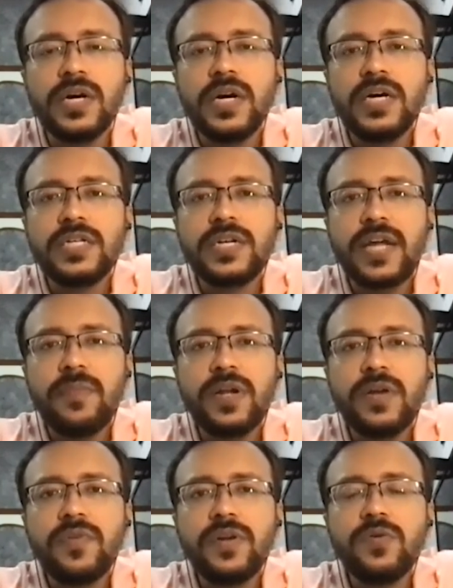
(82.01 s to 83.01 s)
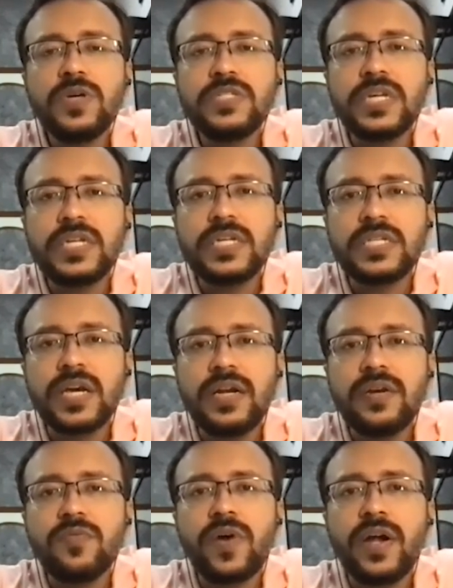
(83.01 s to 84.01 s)
is the time that we do a CT scan
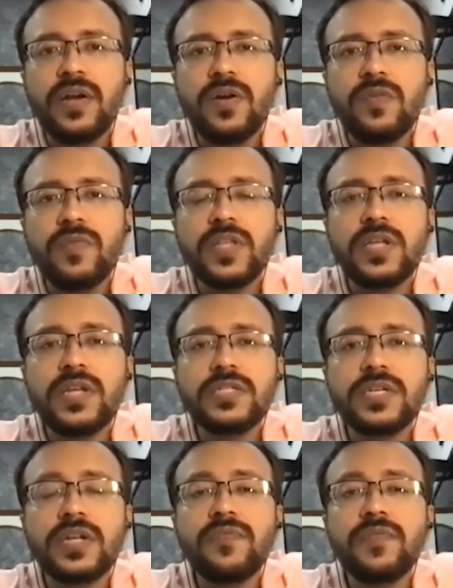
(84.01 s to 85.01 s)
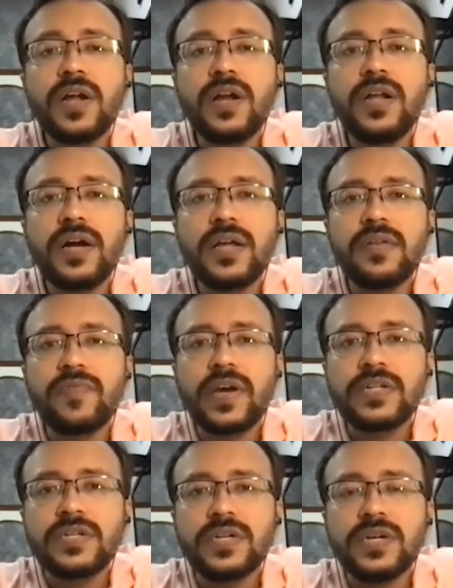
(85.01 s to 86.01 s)
to find out whether there is significant lung infection.